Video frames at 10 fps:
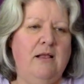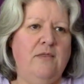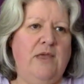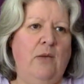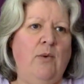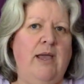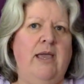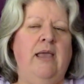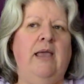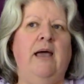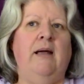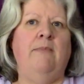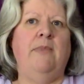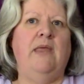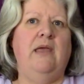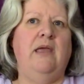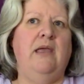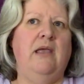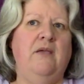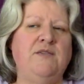That way,
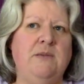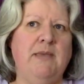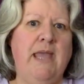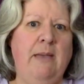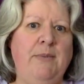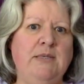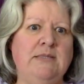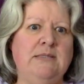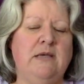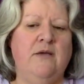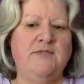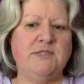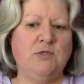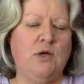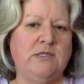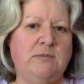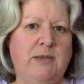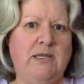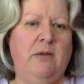if something happens, I've still got speed.